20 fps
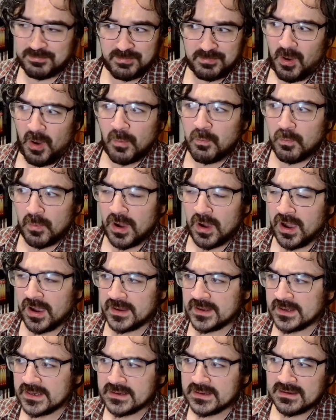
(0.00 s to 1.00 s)
on
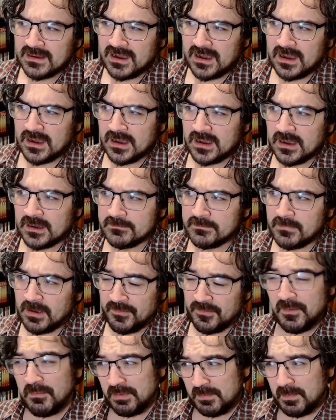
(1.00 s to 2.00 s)
work. Um, I
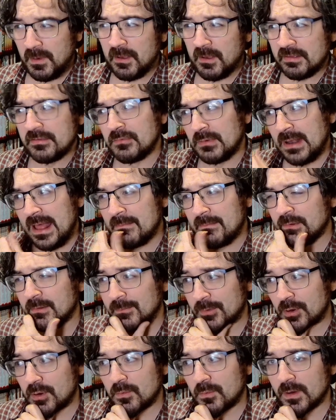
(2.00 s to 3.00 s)
think it was a personal laptop,
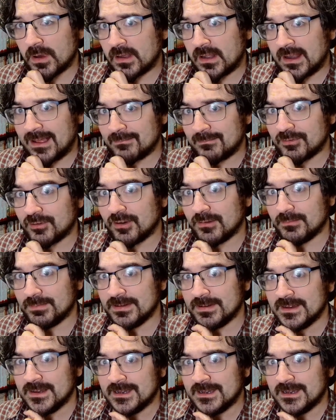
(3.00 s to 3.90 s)
not a work laptop.